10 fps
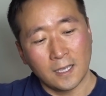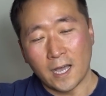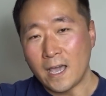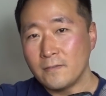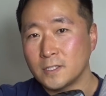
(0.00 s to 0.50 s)

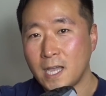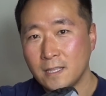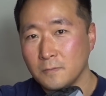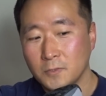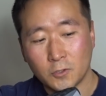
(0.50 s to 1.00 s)
I even
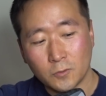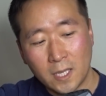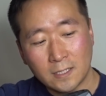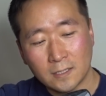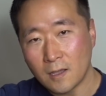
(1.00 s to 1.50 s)
tie them
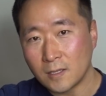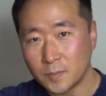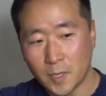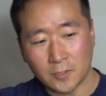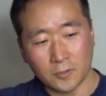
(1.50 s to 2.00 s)
shoelaces all
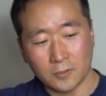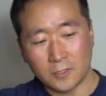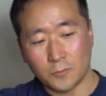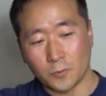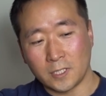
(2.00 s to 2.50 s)
special
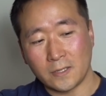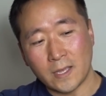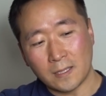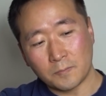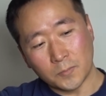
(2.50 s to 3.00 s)
to relieve
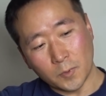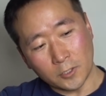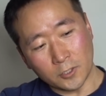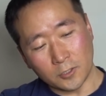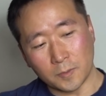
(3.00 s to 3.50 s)
that
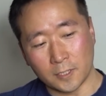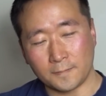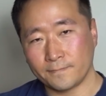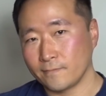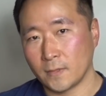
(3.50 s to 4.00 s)
pressure,
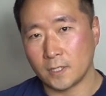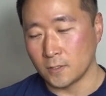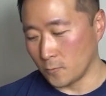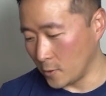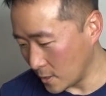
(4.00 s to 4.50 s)
but it
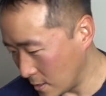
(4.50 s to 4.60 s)
doesn't work.